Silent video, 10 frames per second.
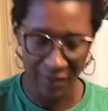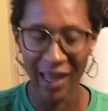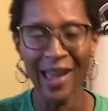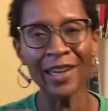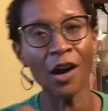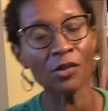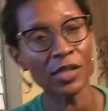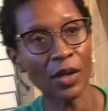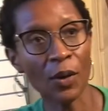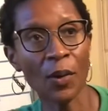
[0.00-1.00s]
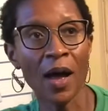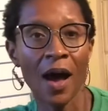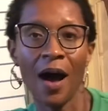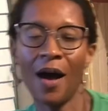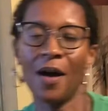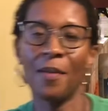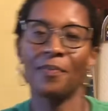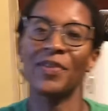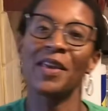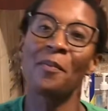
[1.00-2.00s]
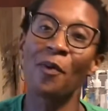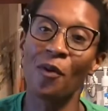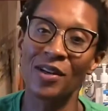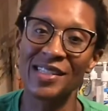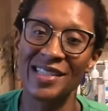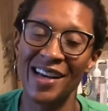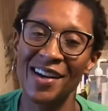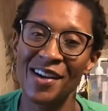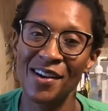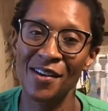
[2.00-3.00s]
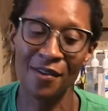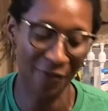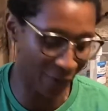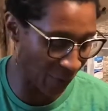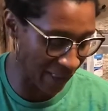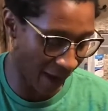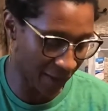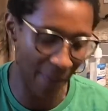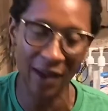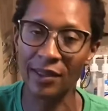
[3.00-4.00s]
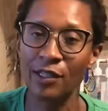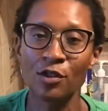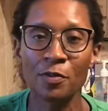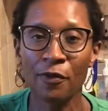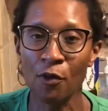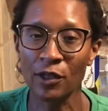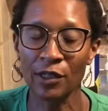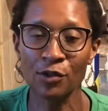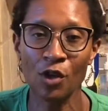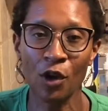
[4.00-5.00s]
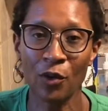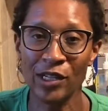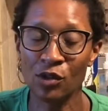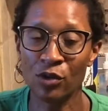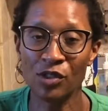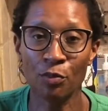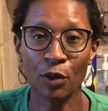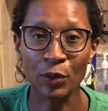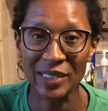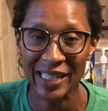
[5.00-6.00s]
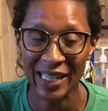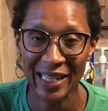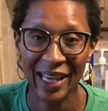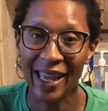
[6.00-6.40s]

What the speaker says: And also the importance of, we talked about lentils before. Lentils are a great source of protein,